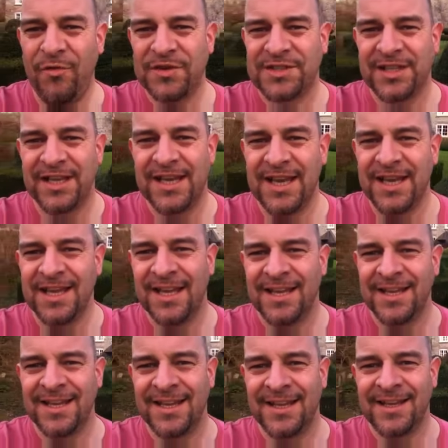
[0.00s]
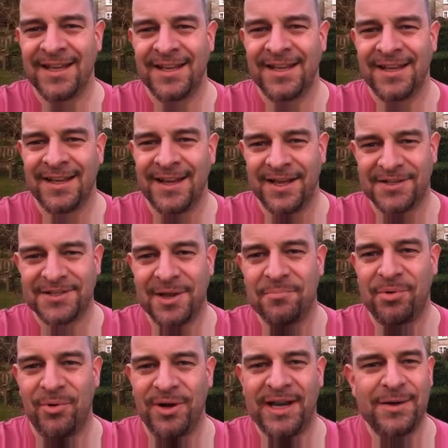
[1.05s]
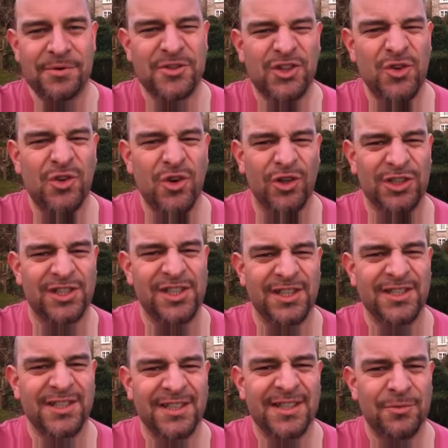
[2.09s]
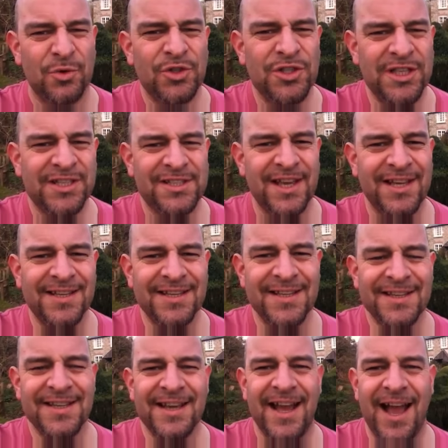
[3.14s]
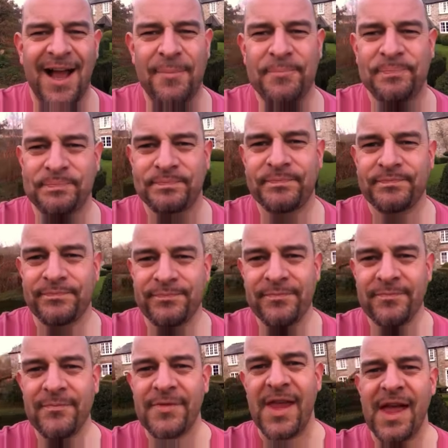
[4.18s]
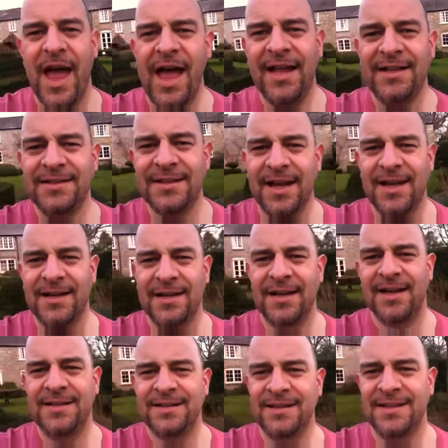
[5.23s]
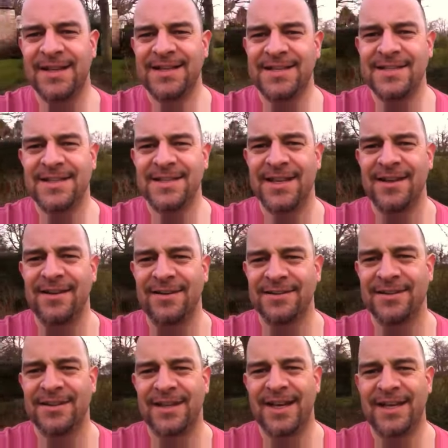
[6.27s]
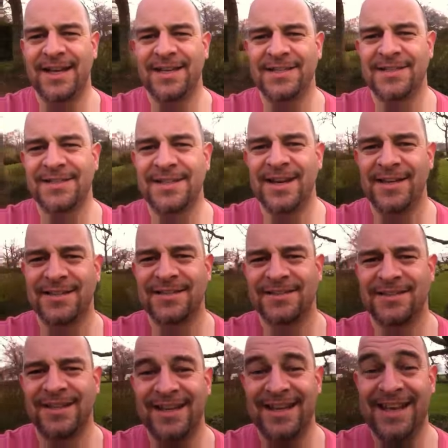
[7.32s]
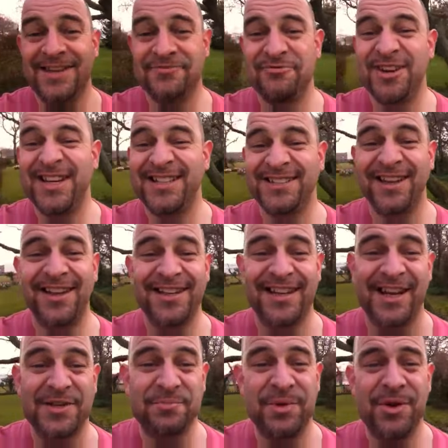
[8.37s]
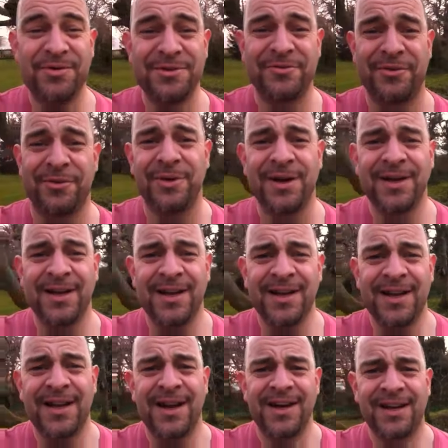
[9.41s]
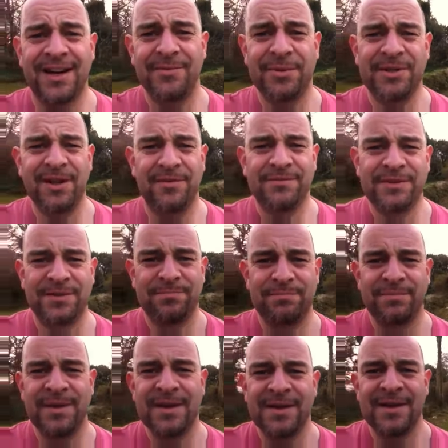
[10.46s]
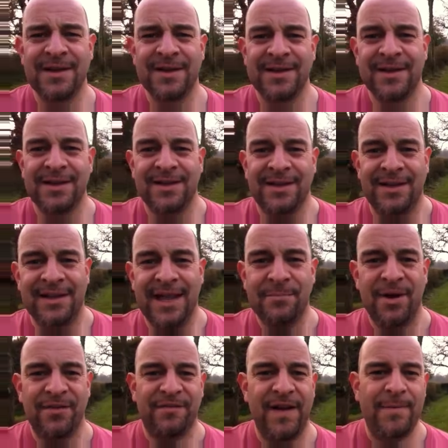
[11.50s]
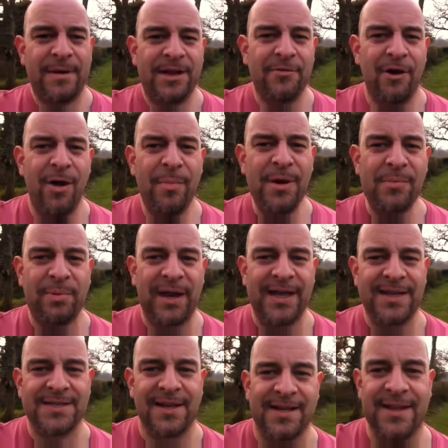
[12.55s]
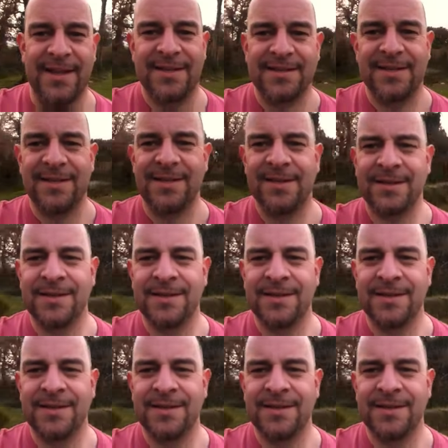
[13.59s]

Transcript: Obviously, at some point it was two cottages, wouldn't you say? Um, and uh, and this is the garden, and it's just it is really stunning. It's beautiful, and I would love to let my family grow up in a place like this.